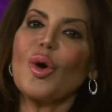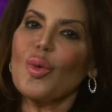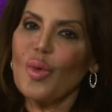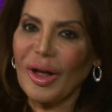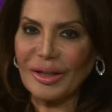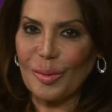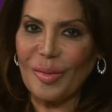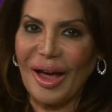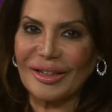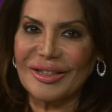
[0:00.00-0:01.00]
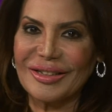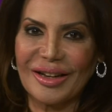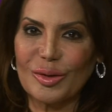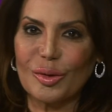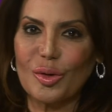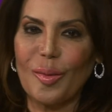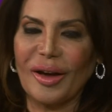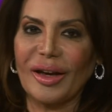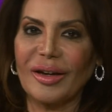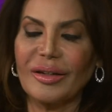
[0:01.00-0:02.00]
Welcome back to Sex with
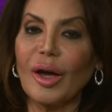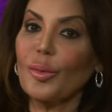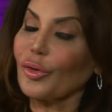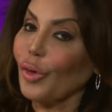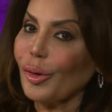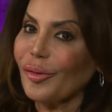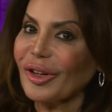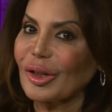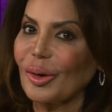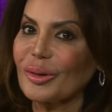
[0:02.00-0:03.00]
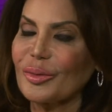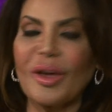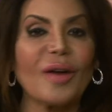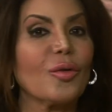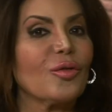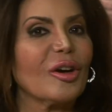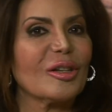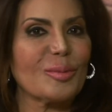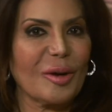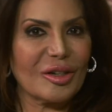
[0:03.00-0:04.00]
Rebecca. Now, before we close, we have a very
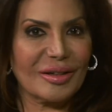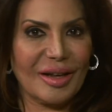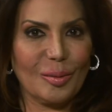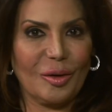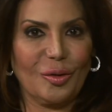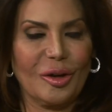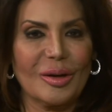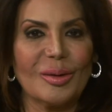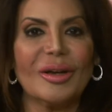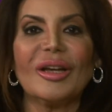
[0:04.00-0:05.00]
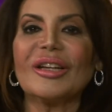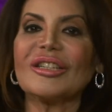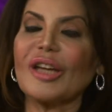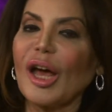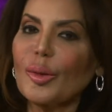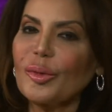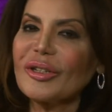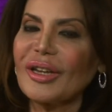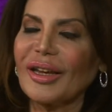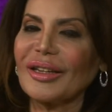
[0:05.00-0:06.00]
special segment for you to help you
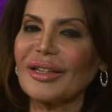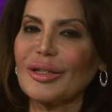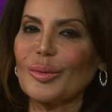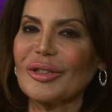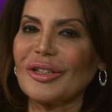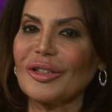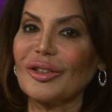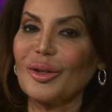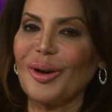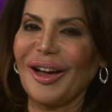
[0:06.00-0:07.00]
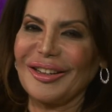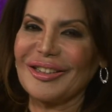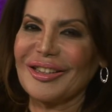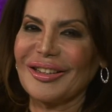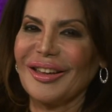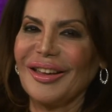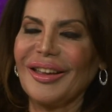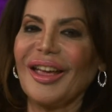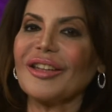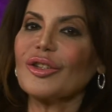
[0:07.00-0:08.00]
take intimacy to new heights.
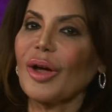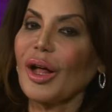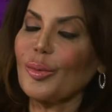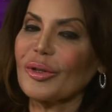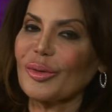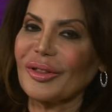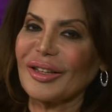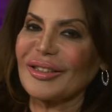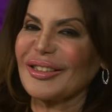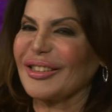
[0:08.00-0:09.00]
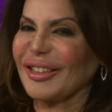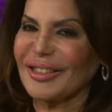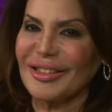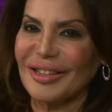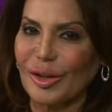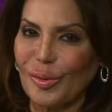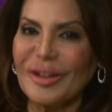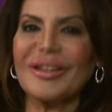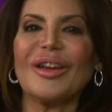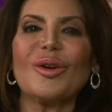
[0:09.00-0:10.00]
And to help us with that sexy
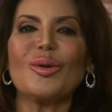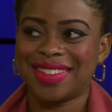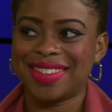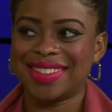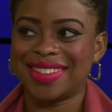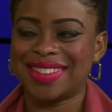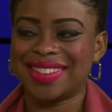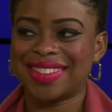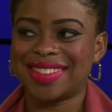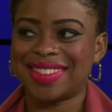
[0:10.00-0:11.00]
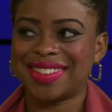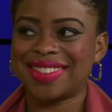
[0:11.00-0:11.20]
segment, we're being joined by sexy